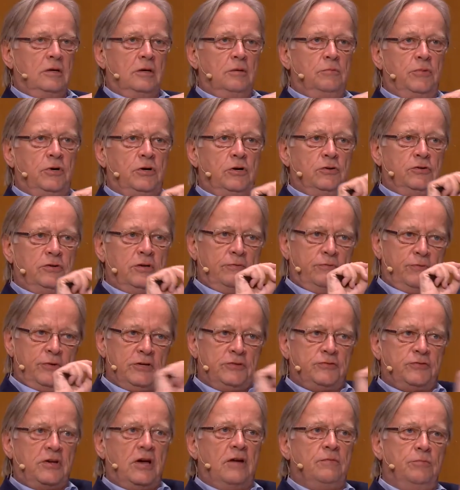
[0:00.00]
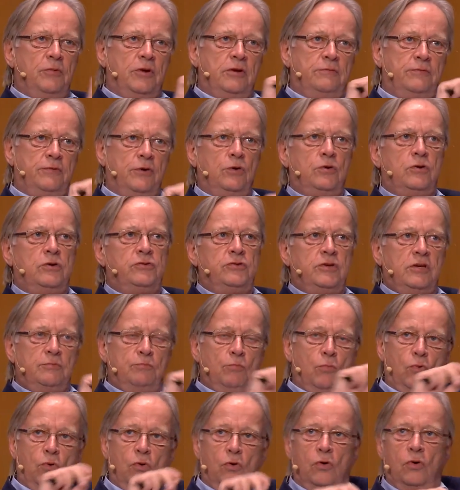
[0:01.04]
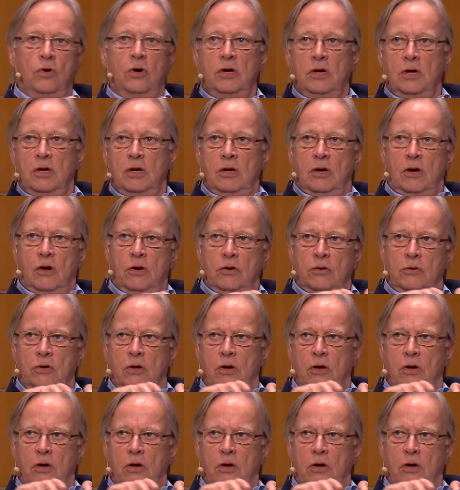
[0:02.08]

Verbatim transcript: Because if this government focuses more on,